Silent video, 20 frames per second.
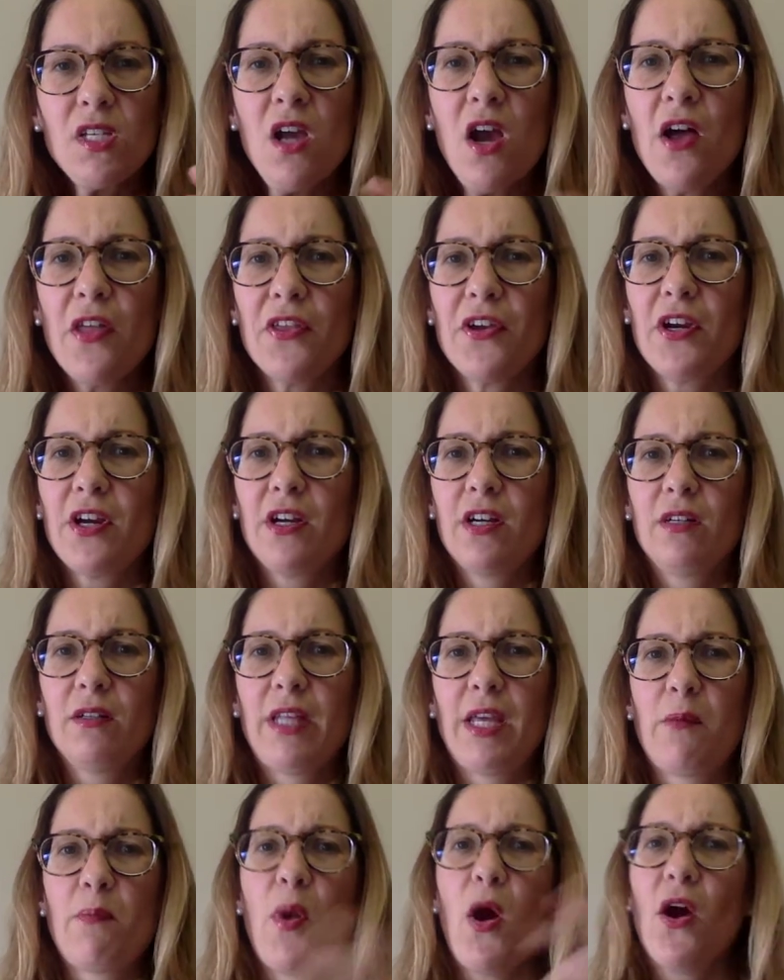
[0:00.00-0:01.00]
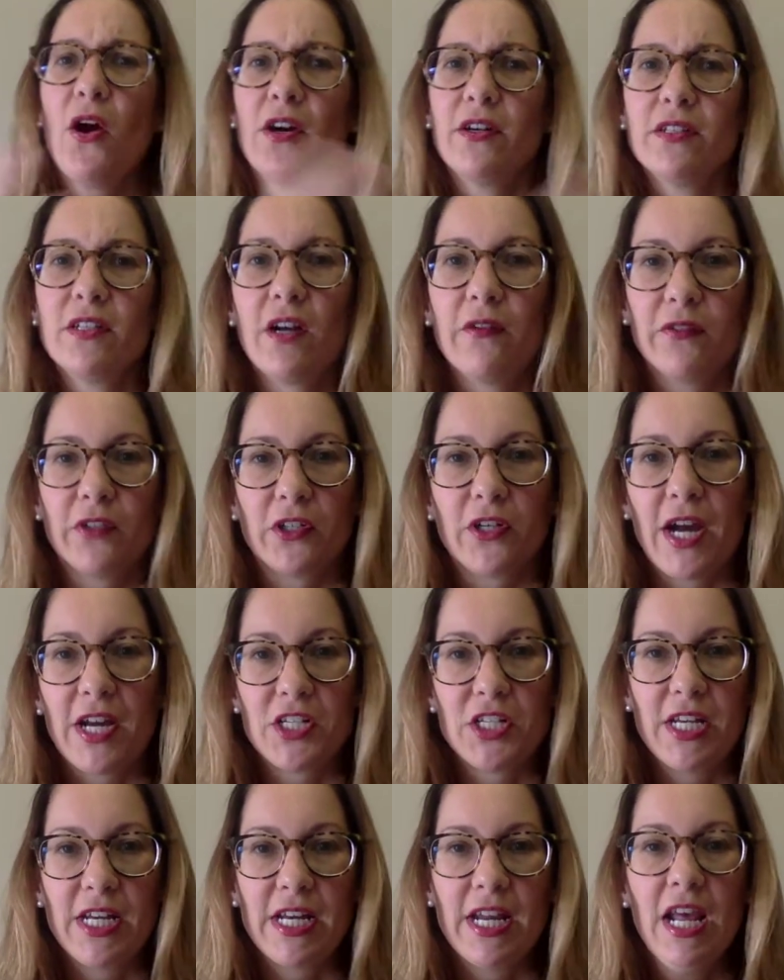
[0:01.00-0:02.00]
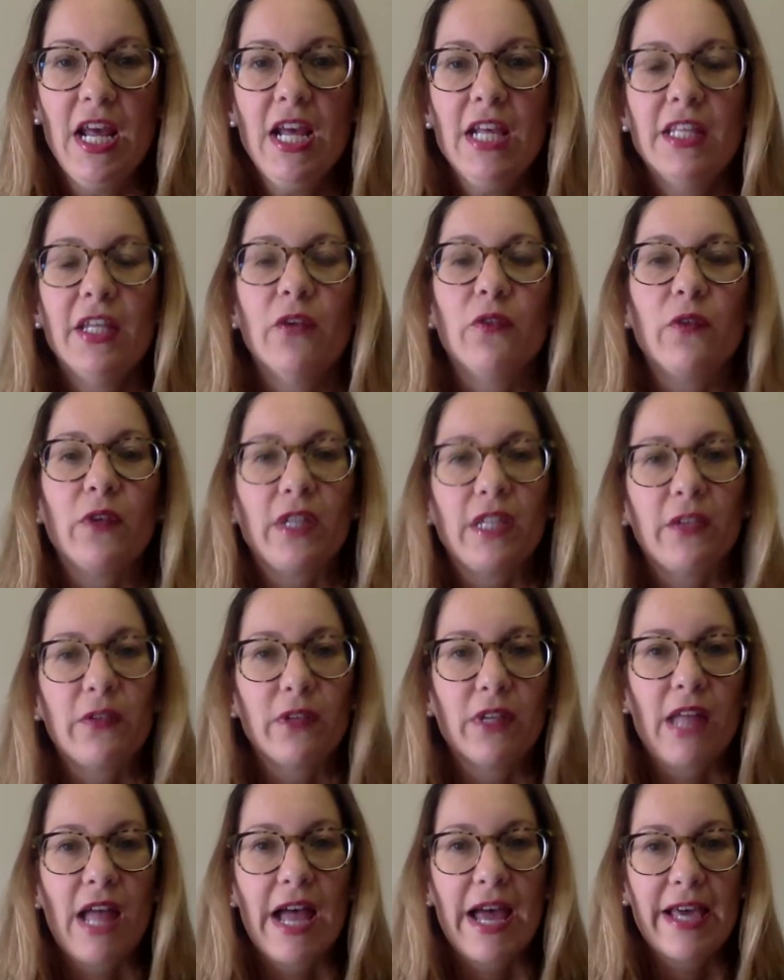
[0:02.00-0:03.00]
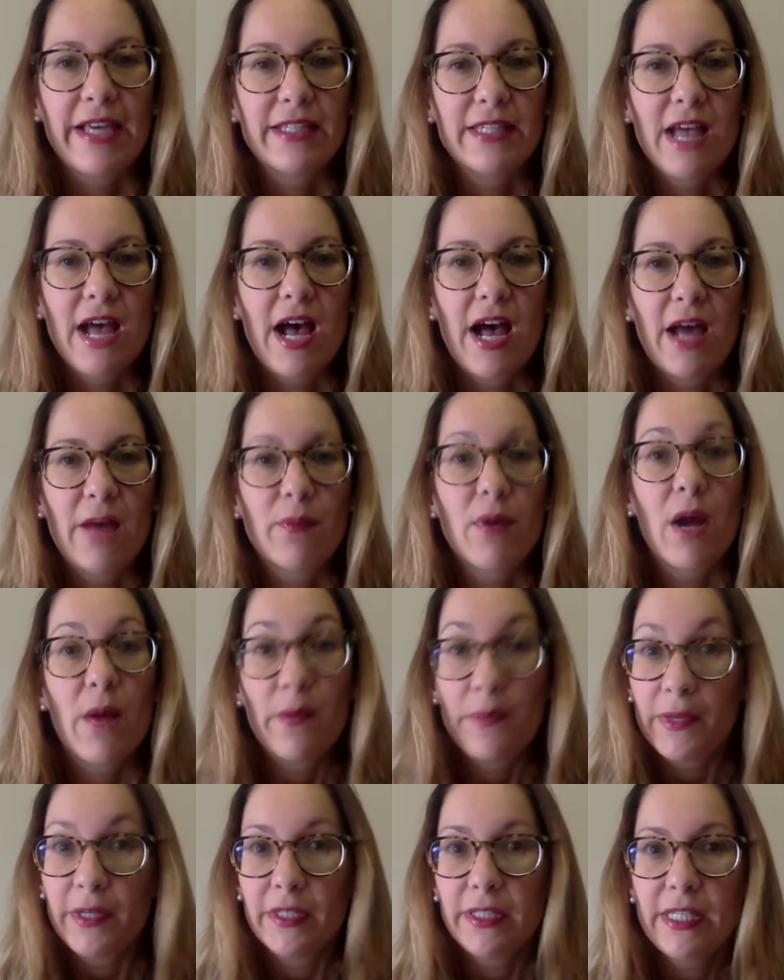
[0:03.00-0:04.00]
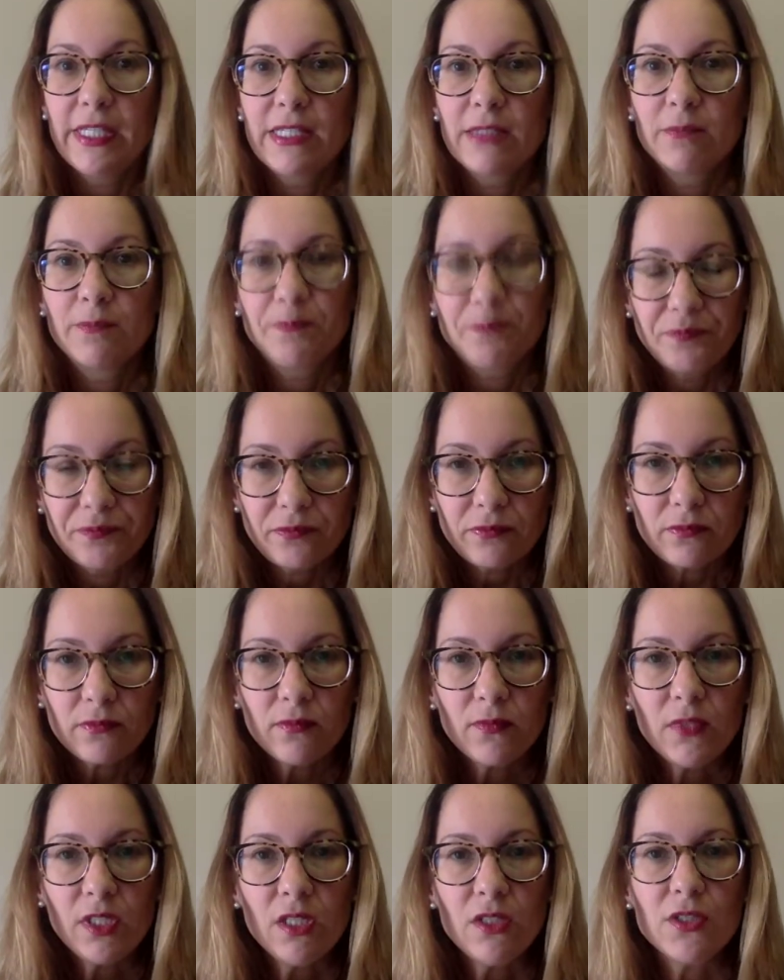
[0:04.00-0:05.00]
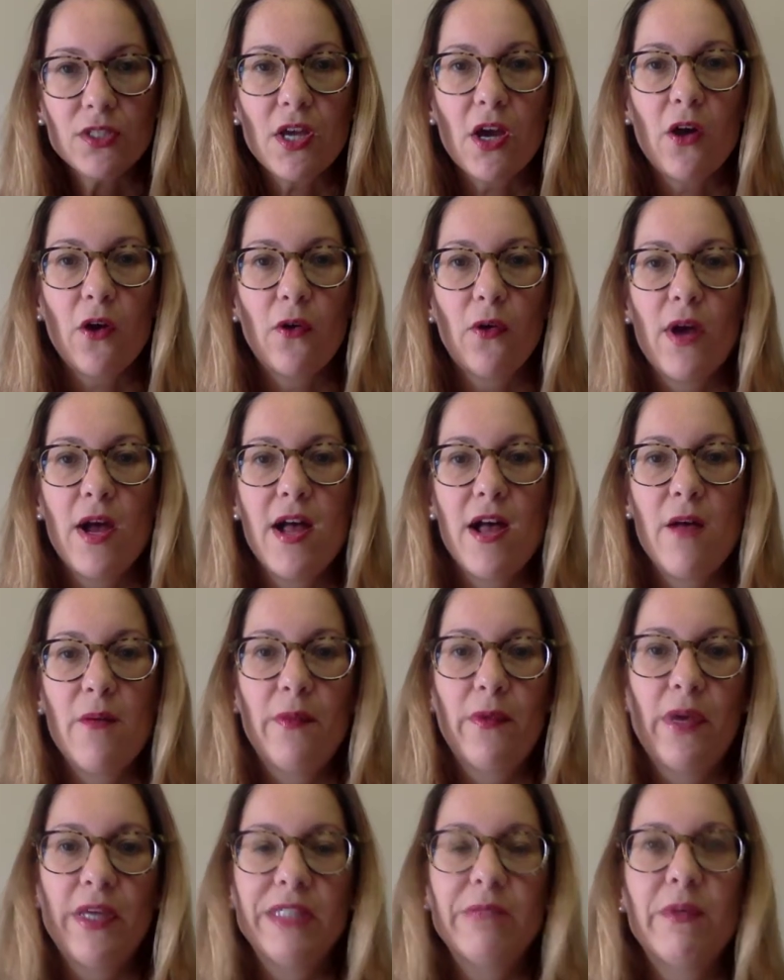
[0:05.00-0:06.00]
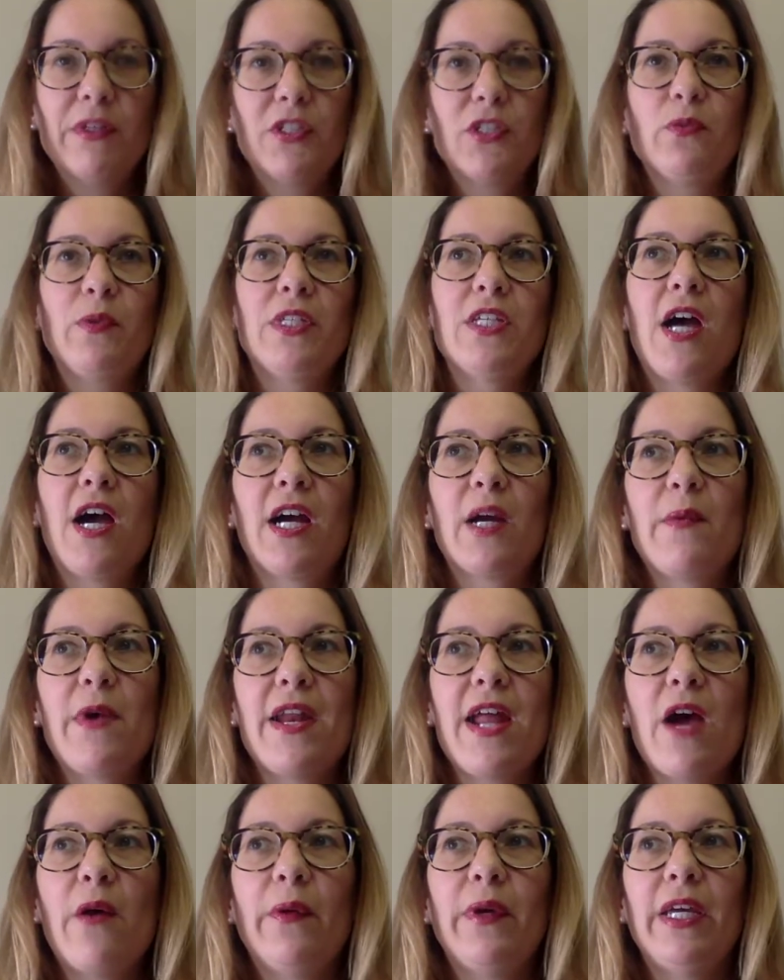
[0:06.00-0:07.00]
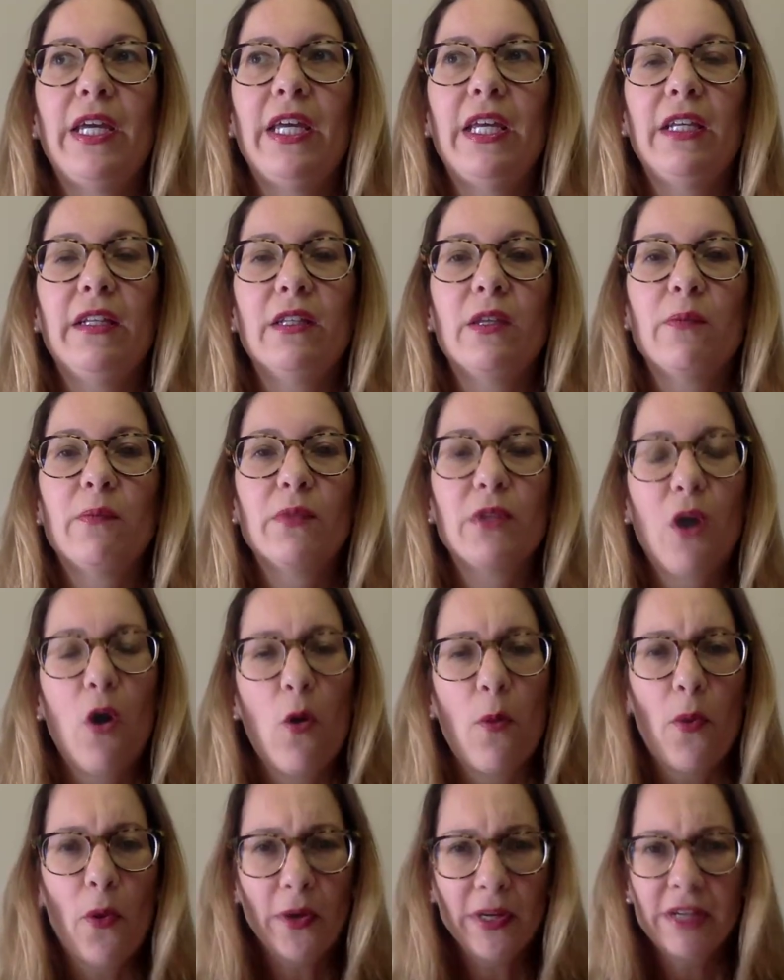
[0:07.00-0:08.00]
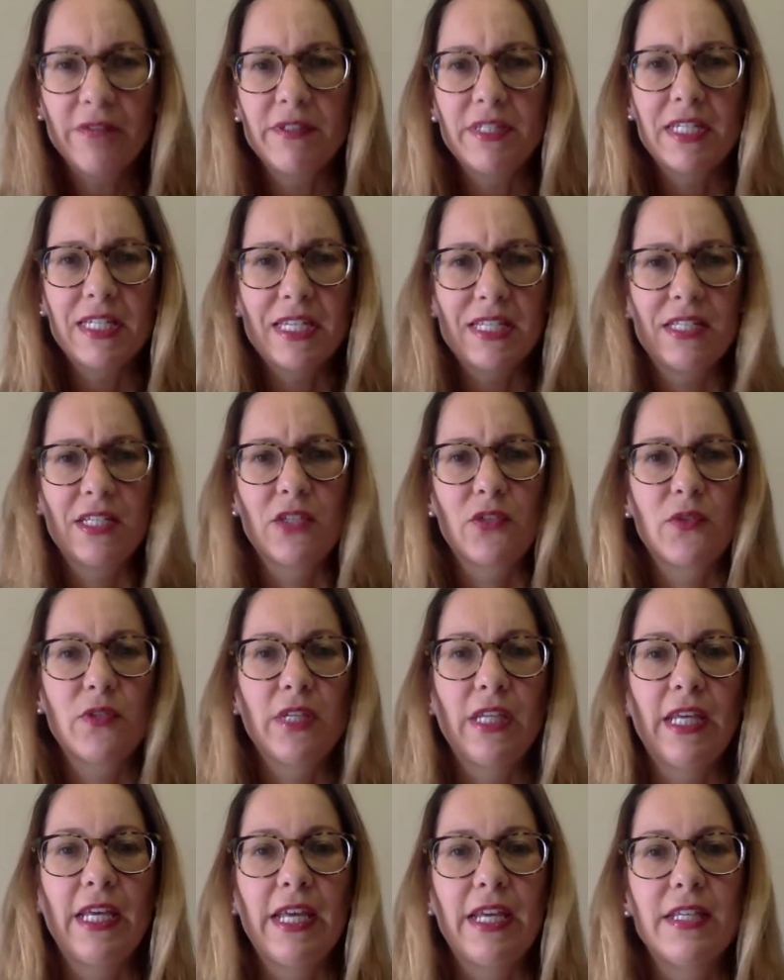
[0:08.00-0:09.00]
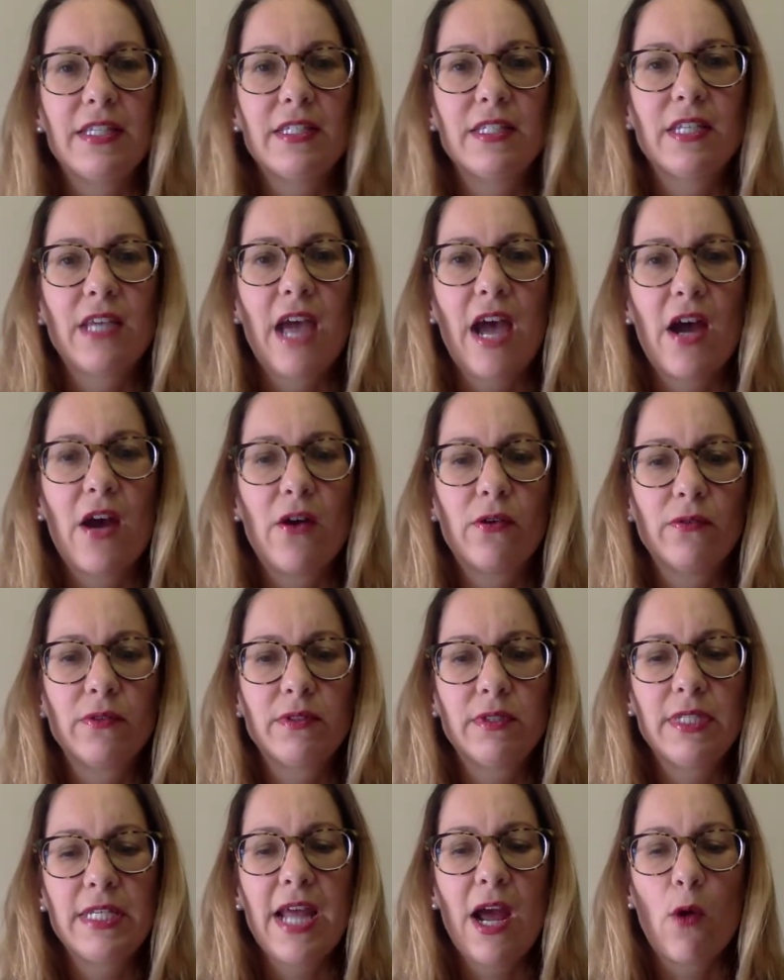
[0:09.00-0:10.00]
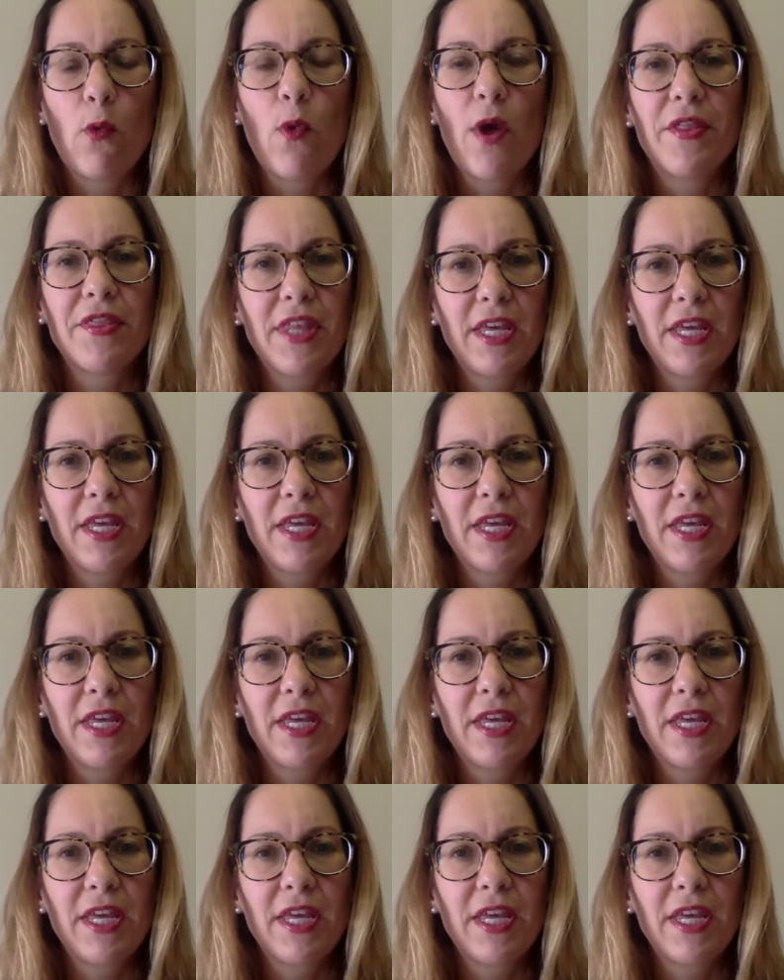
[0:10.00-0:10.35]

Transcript: other like part of regression that really relies on probabilities so um, as much as we talk about how we the, the whole point of statistics really is to how see how one